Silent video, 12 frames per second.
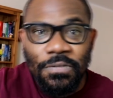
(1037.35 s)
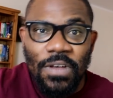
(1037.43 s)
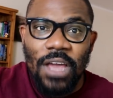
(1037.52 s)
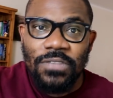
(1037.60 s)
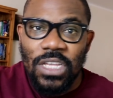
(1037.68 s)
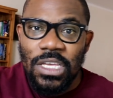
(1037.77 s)

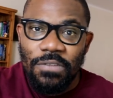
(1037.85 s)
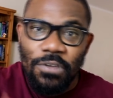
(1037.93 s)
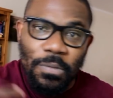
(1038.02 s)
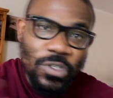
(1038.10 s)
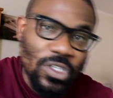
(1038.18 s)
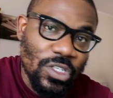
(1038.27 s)
5s can give you
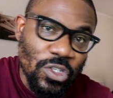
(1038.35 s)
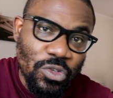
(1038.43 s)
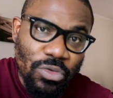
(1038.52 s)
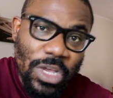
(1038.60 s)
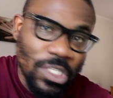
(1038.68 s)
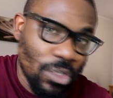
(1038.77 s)
opportunity to
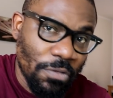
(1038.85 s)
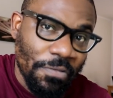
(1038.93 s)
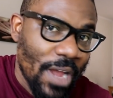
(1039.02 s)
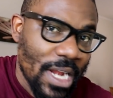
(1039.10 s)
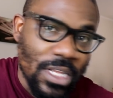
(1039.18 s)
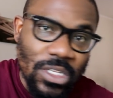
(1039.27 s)
raise good
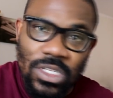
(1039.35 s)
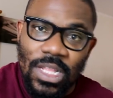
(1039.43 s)
finance.